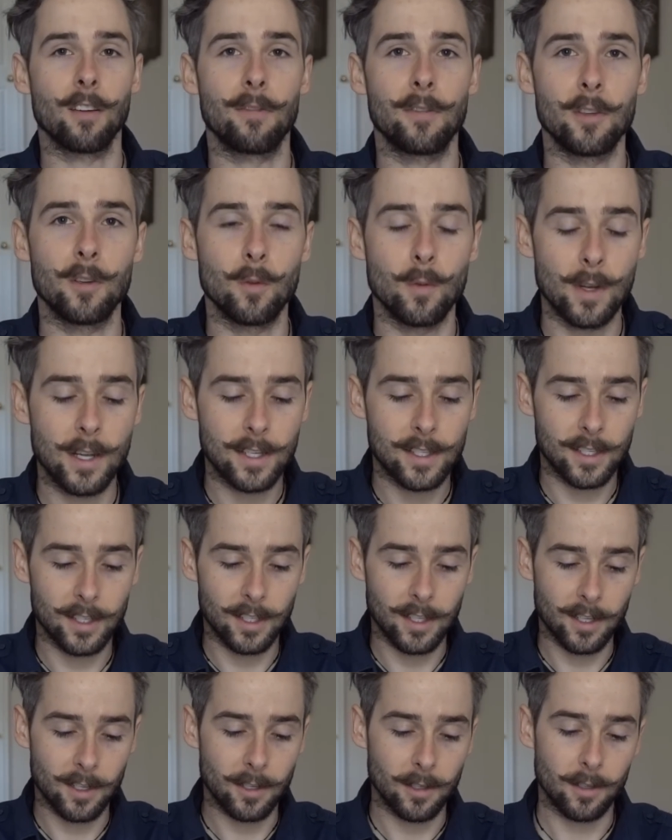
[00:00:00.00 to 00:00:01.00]
a few weeks
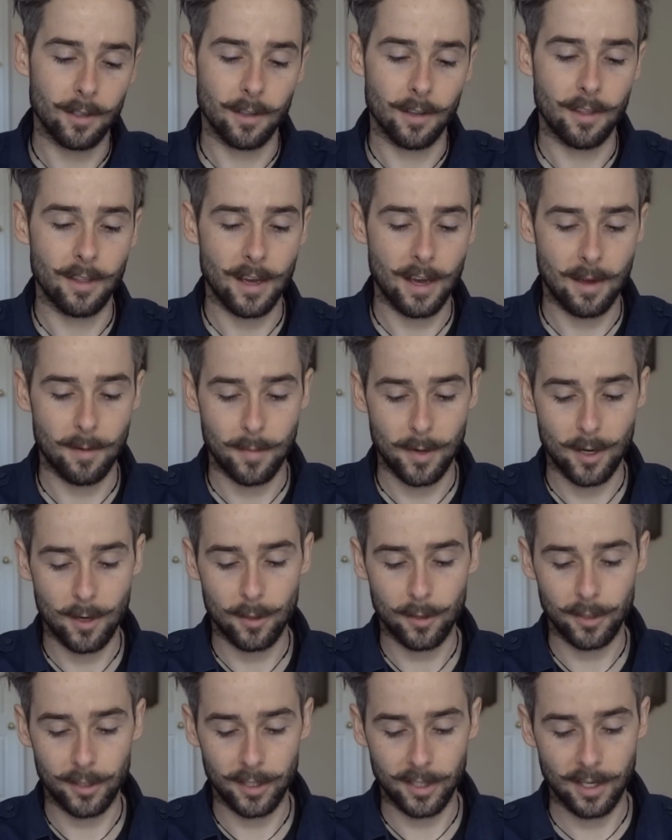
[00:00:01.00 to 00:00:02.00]
ago that
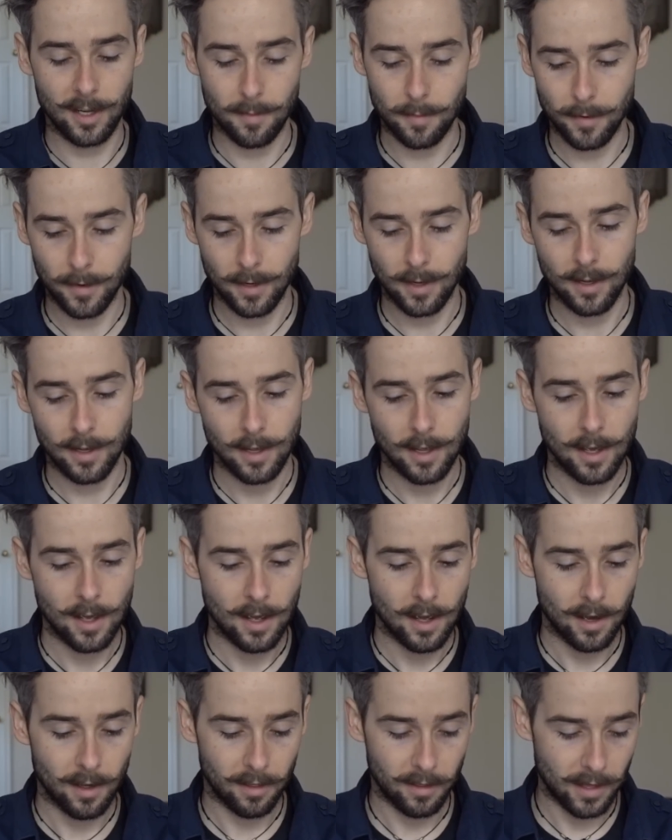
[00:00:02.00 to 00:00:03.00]
posted up
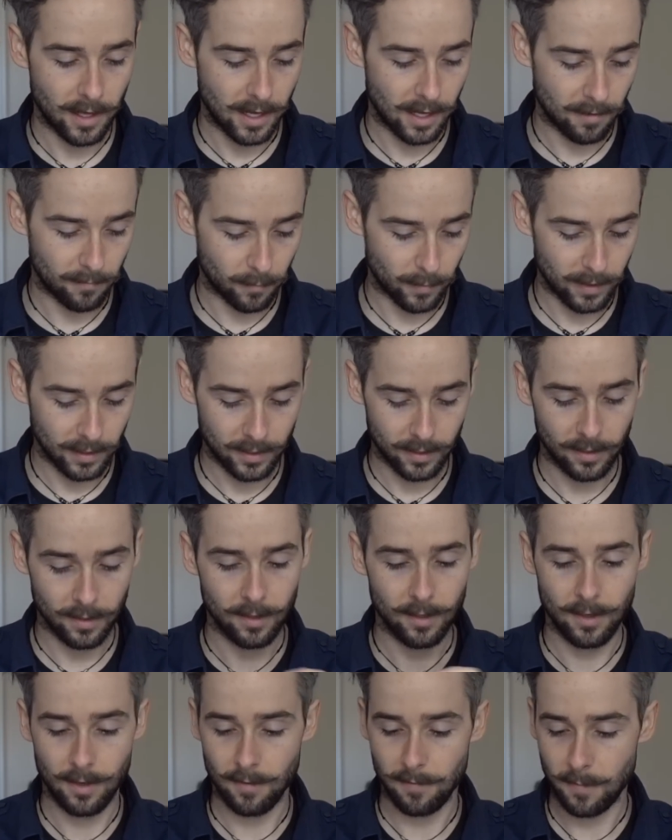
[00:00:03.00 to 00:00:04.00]
a thing.
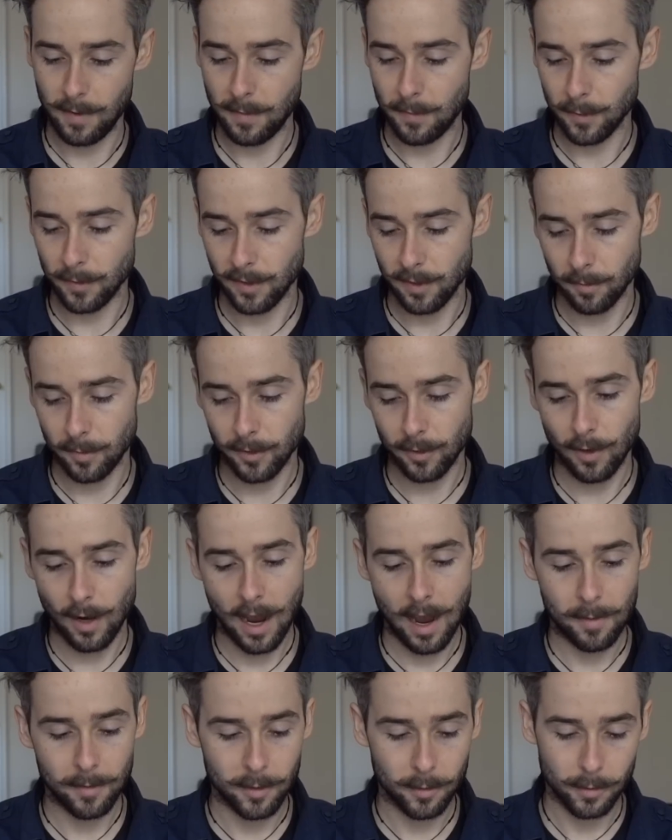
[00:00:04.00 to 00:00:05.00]
If people
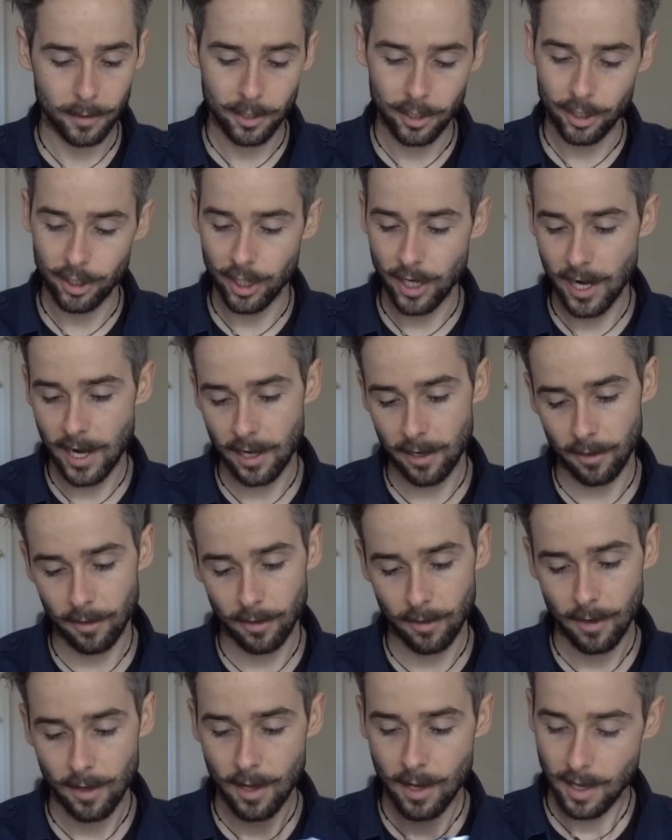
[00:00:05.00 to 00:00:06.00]
subscribe to his
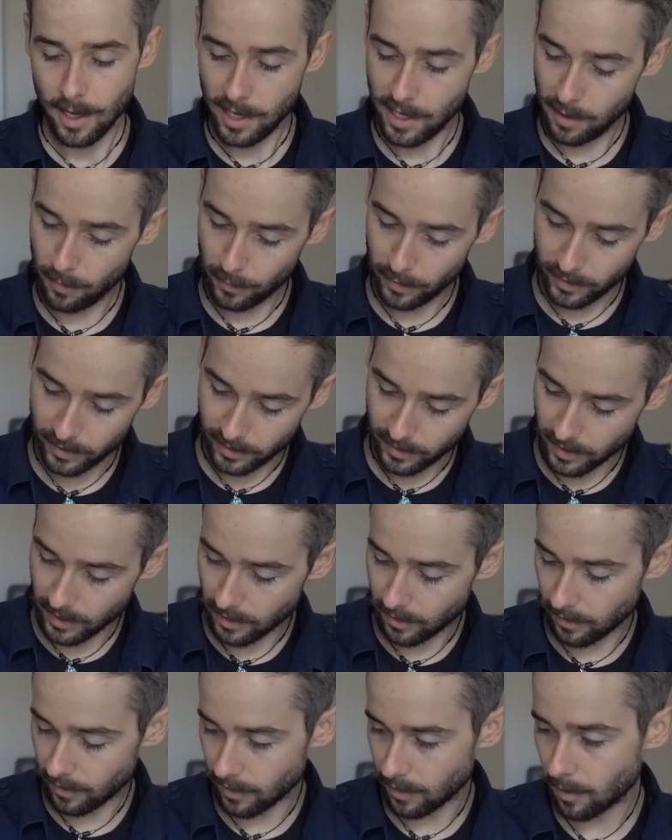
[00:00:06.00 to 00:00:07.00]
channel, he would
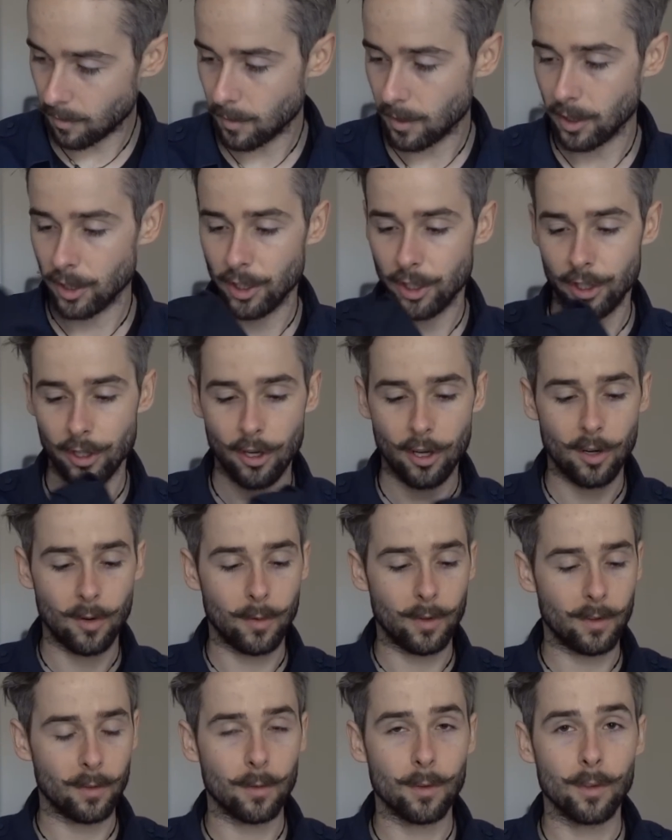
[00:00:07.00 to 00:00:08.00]
send them a shirt
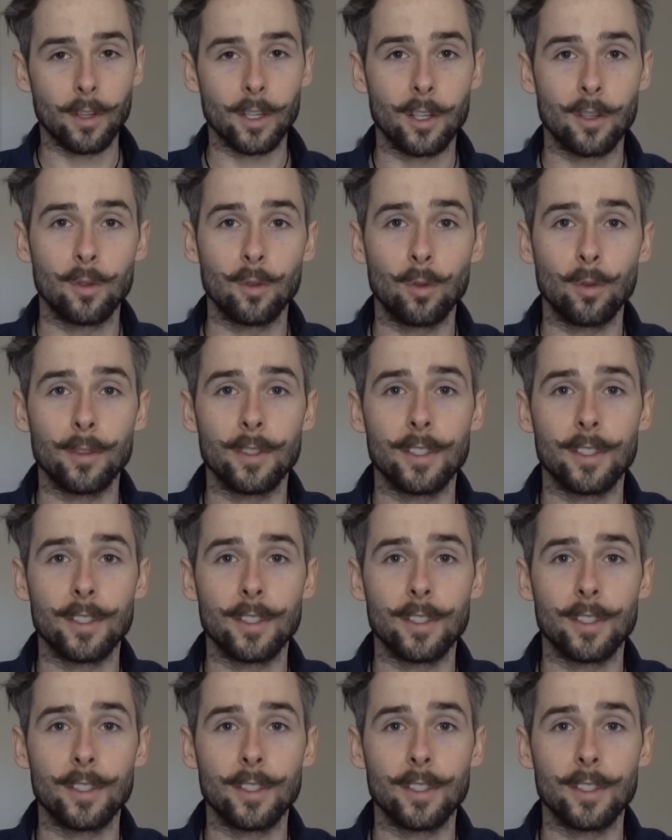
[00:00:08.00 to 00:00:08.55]
with a really cool